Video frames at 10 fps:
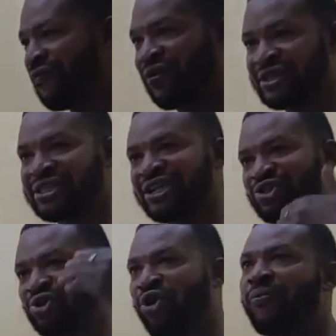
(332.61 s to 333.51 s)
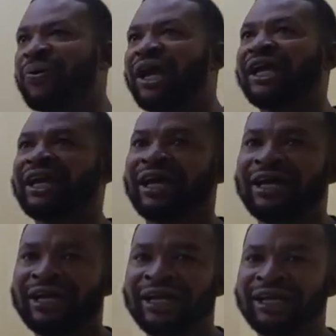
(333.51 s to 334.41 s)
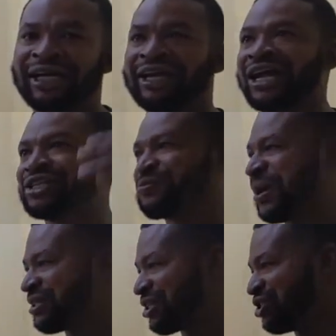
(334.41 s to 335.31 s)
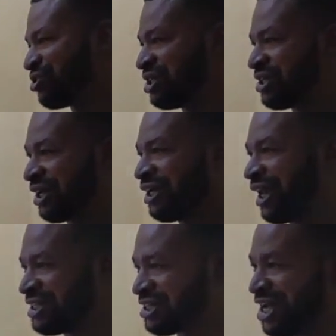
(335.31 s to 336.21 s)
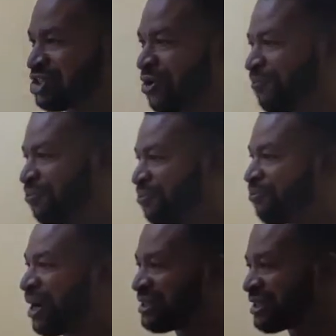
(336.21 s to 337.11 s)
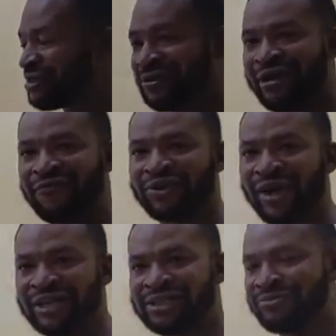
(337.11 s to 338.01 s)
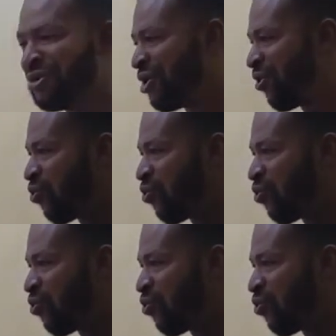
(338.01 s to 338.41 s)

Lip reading: For instance, you compare Ghana. Ghana is practicing unitary. Nigeria is practicing federalism.